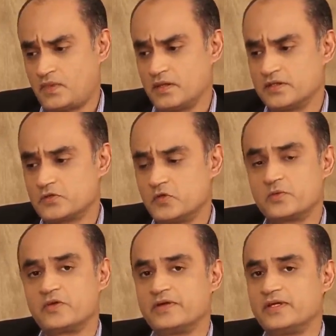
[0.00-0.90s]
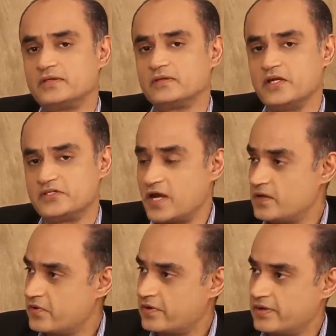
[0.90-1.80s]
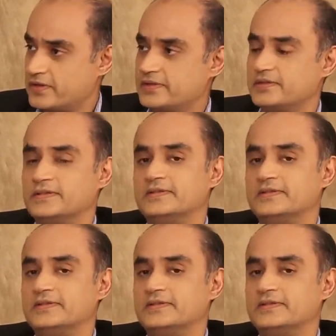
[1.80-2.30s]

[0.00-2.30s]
it's going to be a very agile product.